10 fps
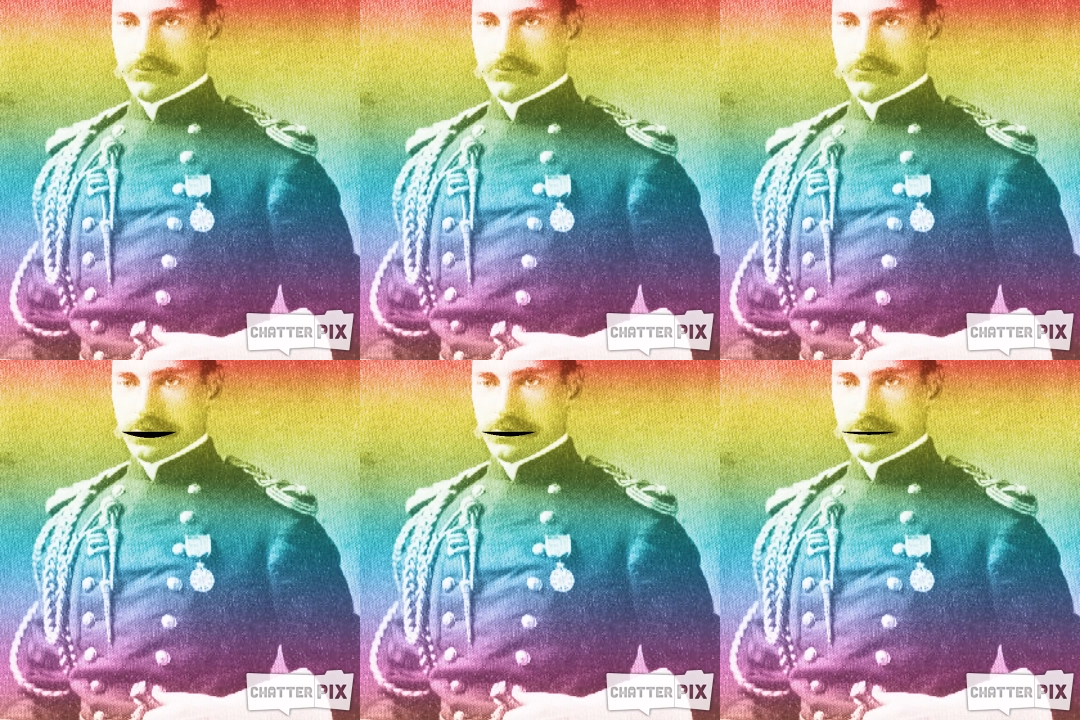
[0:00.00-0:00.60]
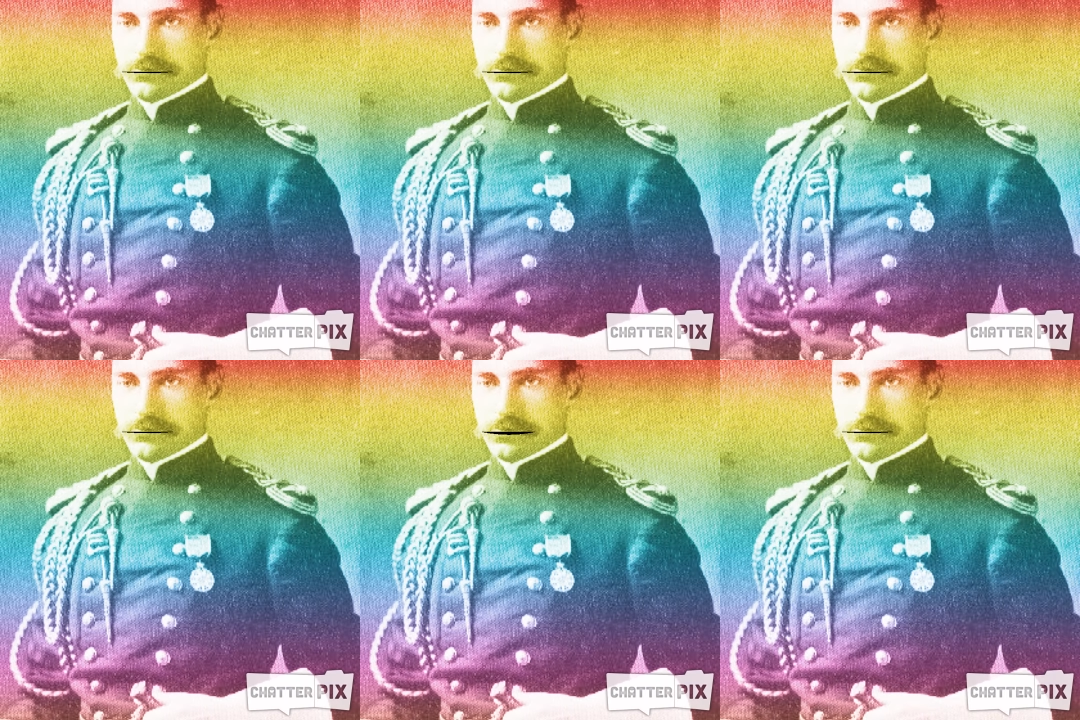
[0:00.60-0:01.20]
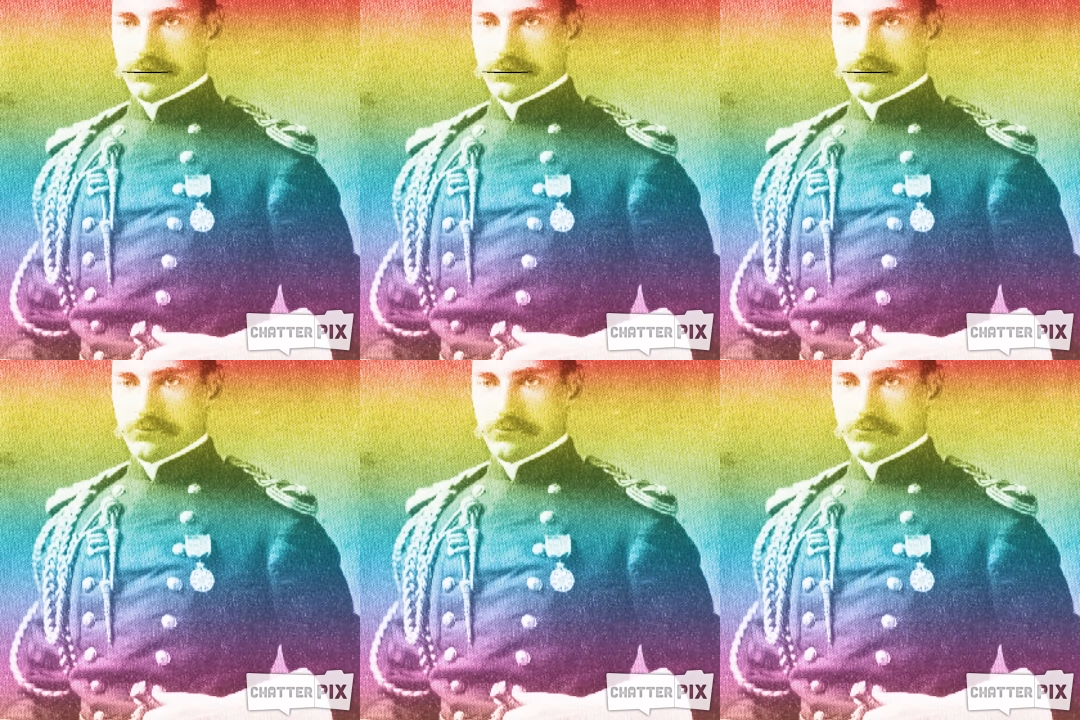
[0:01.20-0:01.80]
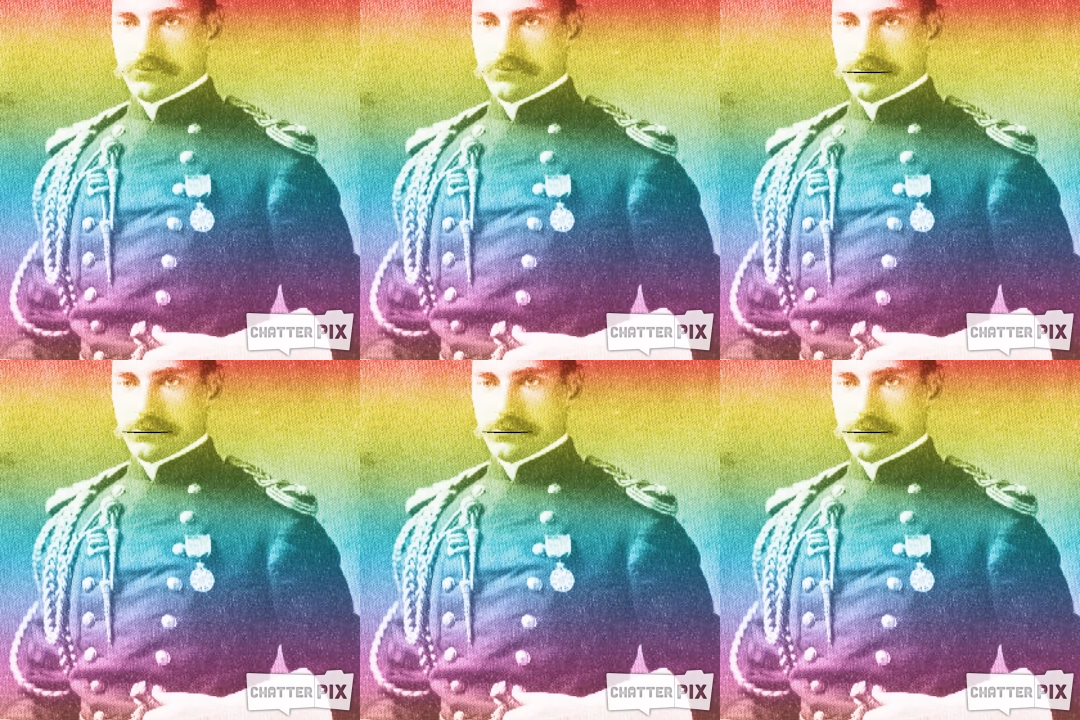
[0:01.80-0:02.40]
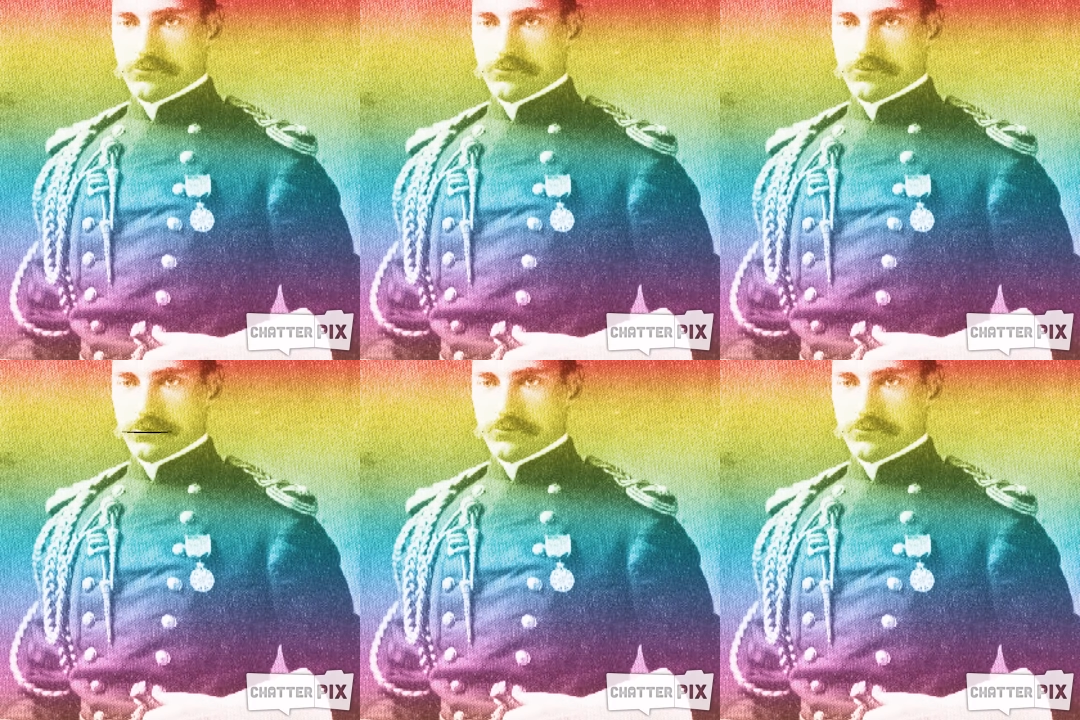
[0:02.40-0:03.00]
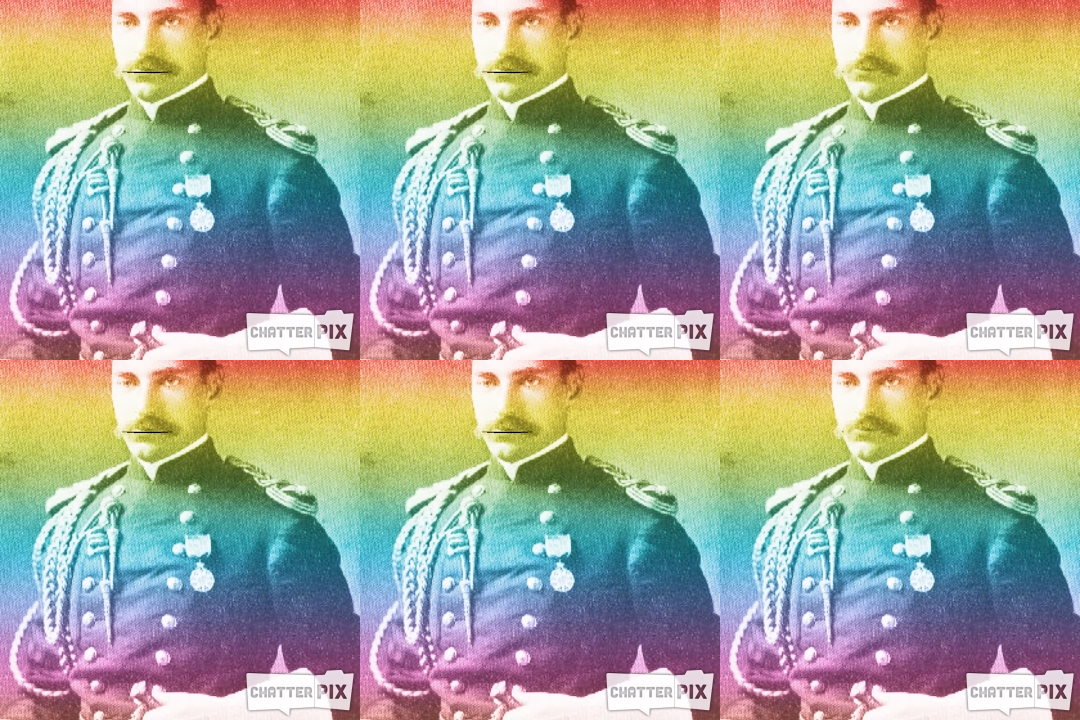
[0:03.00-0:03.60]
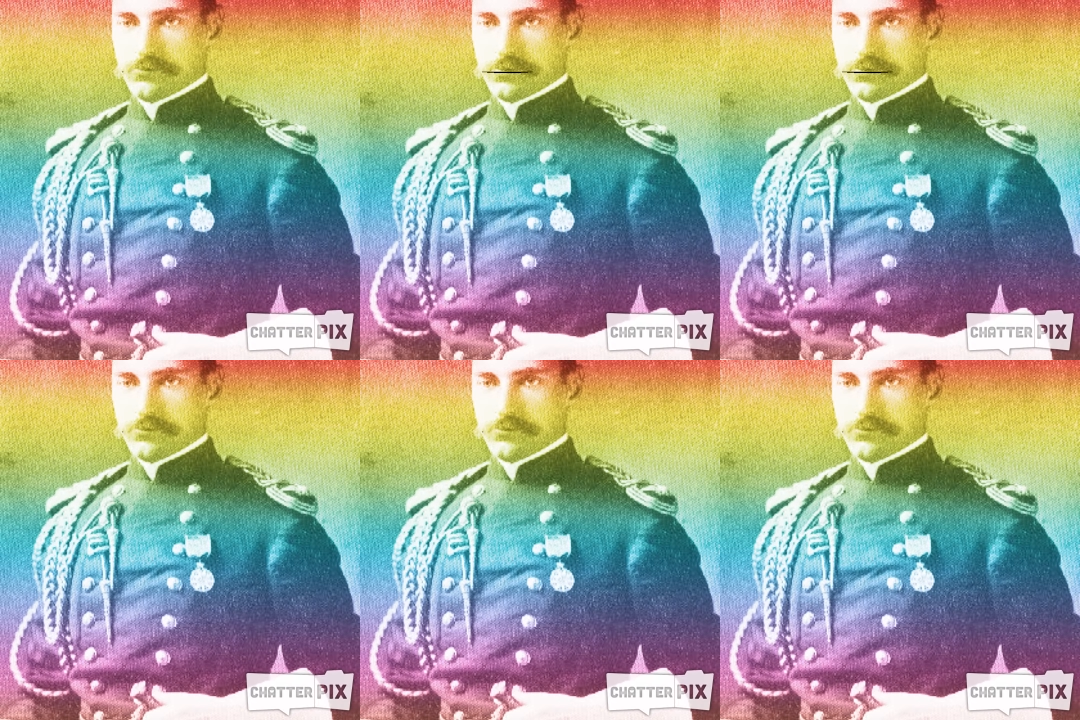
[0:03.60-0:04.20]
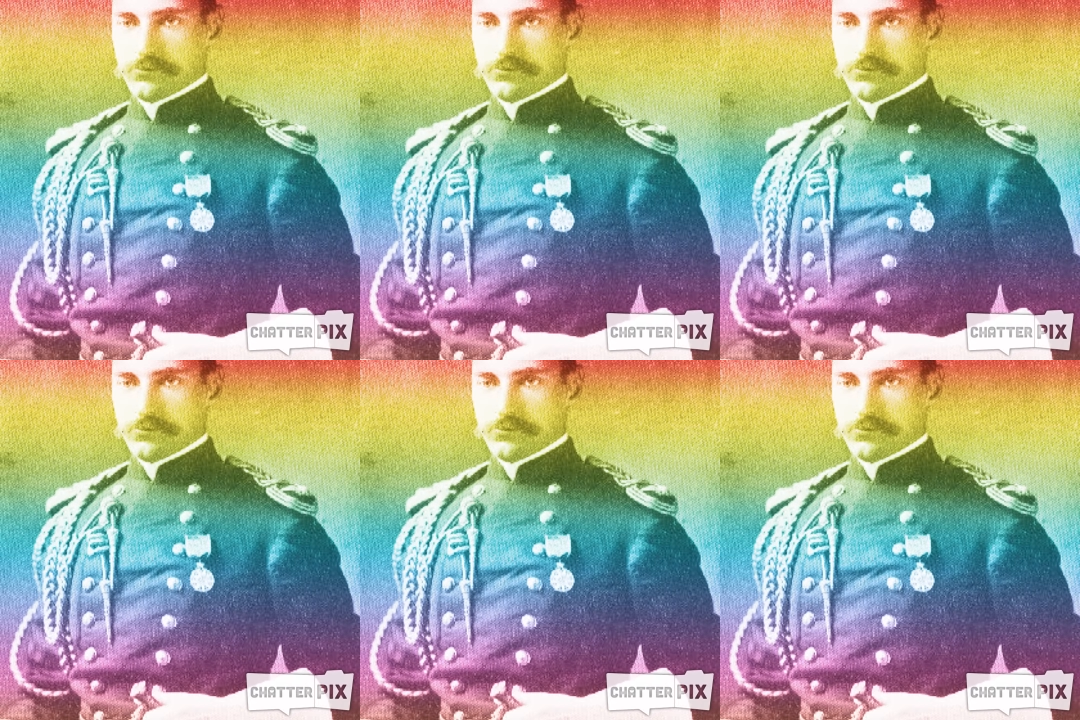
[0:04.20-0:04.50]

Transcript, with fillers: I'm John Jacob Astor. I am a first class passenger.